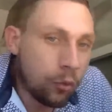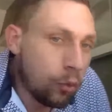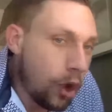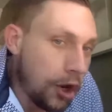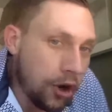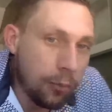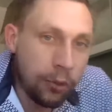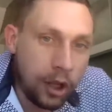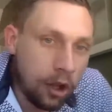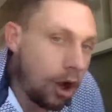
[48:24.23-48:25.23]
end up
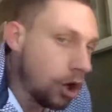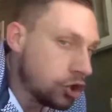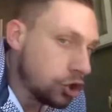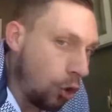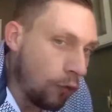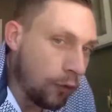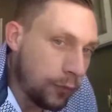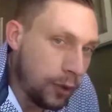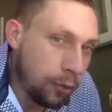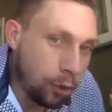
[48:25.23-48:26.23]
hunched over
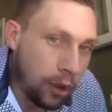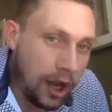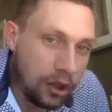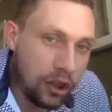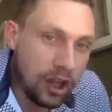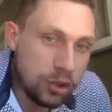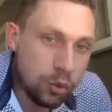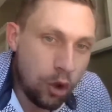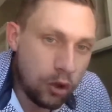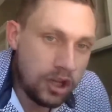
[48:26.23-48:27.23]
people like this
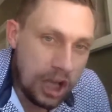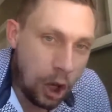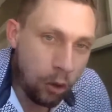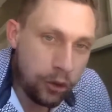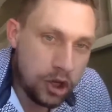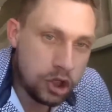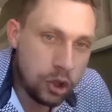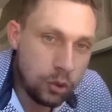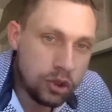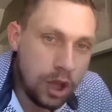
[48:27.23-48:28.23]
with all these health
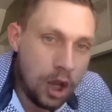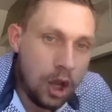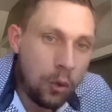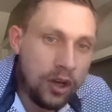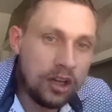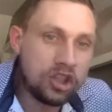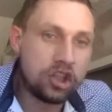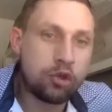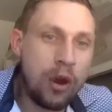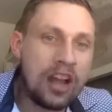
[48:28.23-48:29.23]
issues. We need to
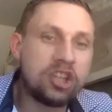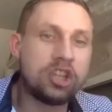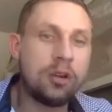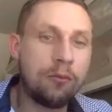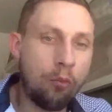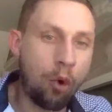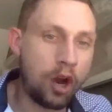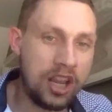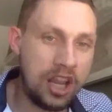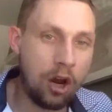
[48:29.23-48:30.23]
stretch more
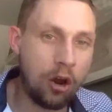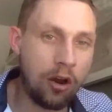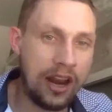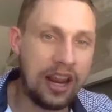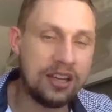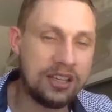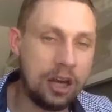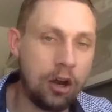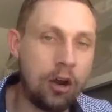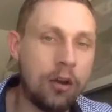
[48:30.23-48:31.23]
here,
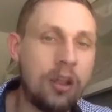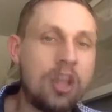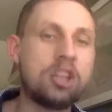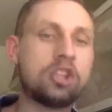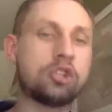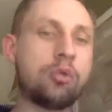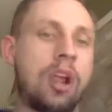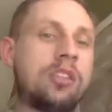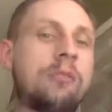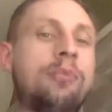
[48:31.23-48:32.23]
anterior,
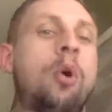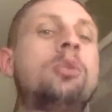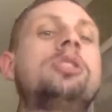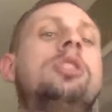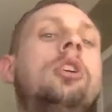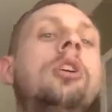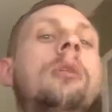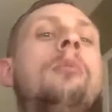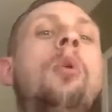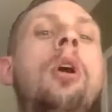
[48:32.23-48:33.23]
strengthen posterior
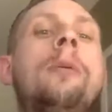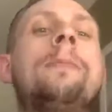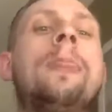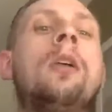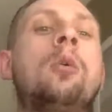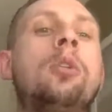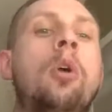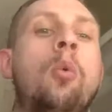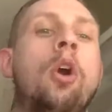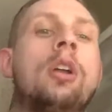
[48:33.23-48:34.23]
more with our
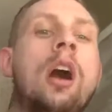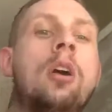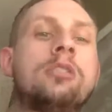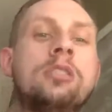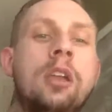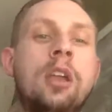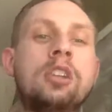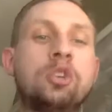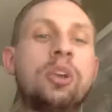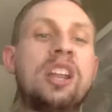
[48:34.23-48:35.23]
workouts
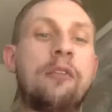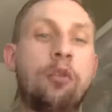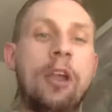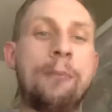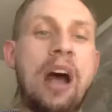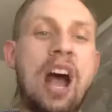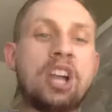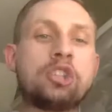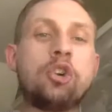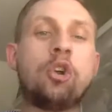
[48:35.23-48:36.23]
so we can have great
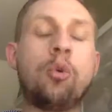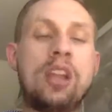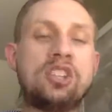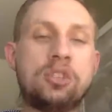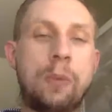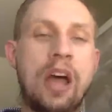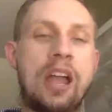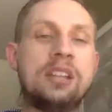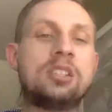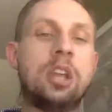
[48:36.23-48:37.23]
posture, great
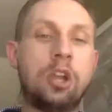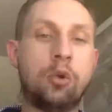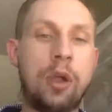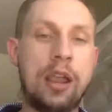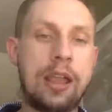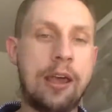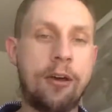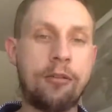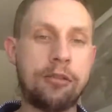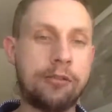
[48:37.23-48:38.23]
spines, great
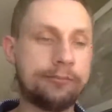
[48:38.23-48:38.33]
health.